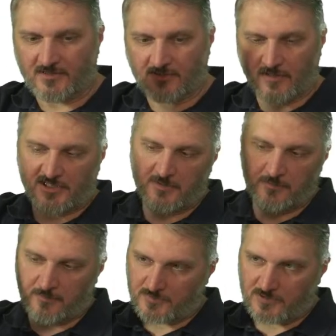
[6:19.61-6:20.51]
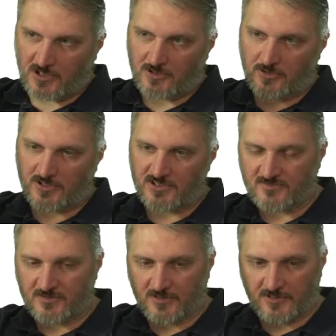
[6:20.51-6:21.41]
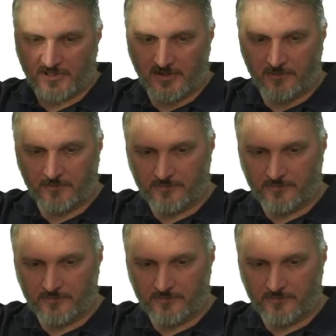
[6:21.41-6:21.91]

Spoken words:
to keep cookies, keep